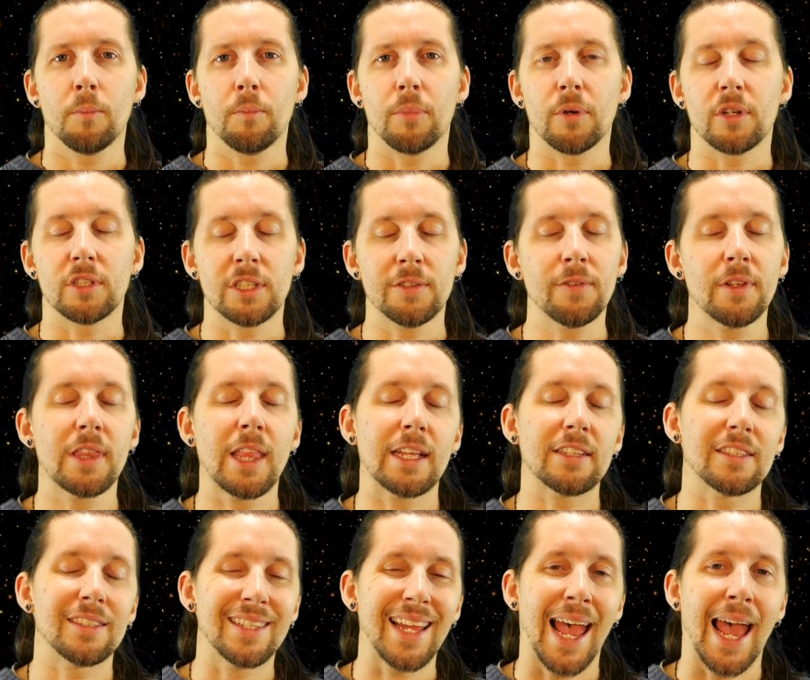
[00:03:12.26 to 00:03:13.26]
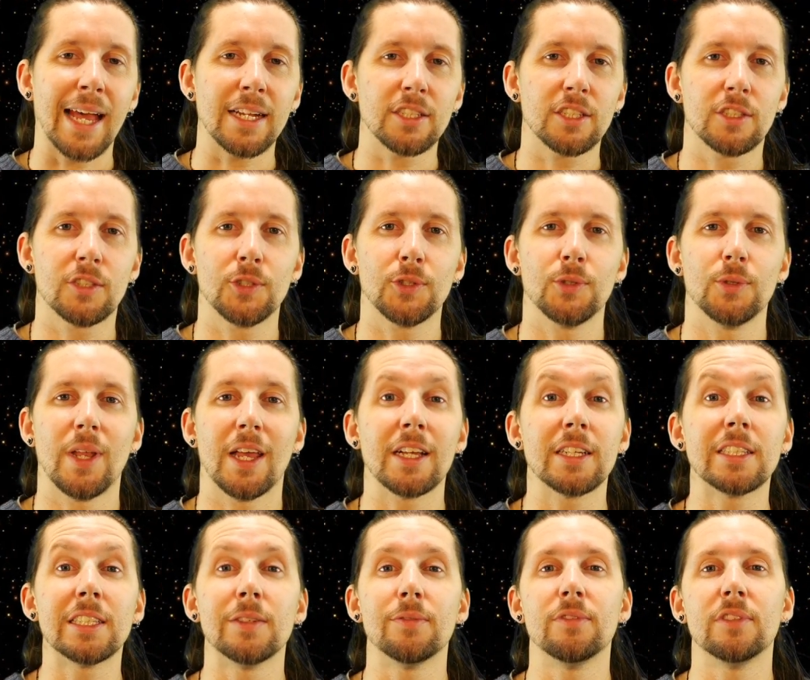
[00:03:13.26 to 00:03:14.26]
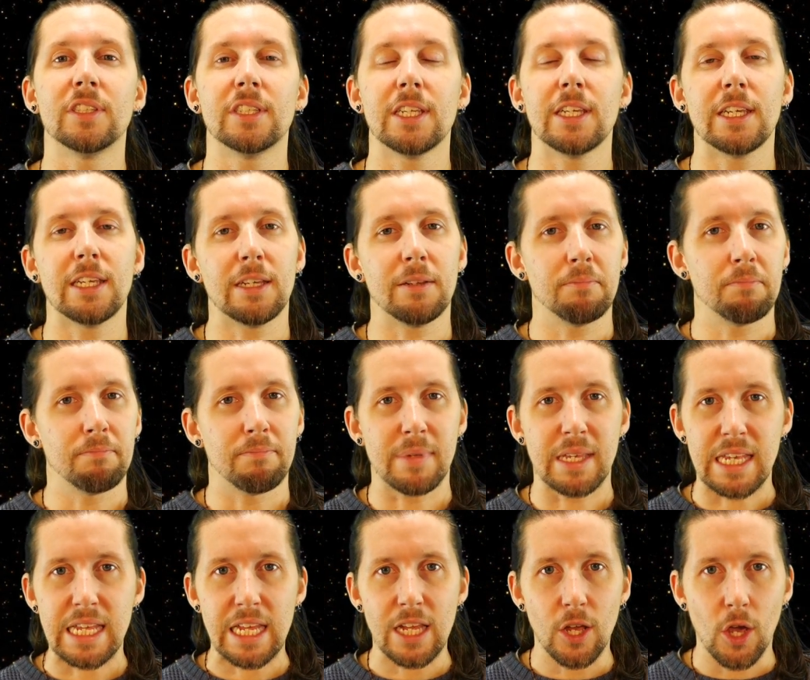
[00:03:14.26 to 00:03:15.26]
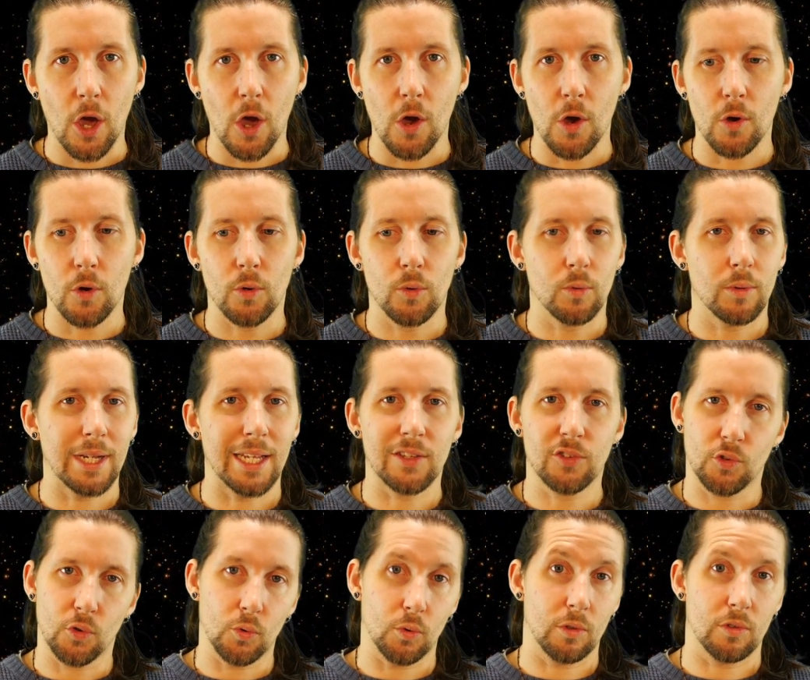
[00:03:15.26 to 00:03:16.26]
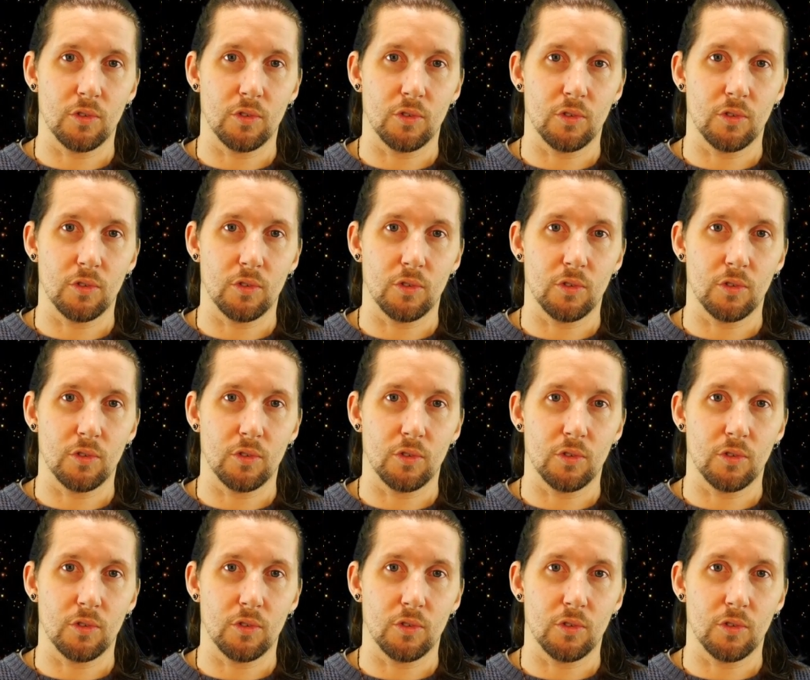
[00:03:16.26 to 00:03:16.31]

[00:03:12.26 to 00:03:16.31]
Because everything that's attached to negativity, ego, it's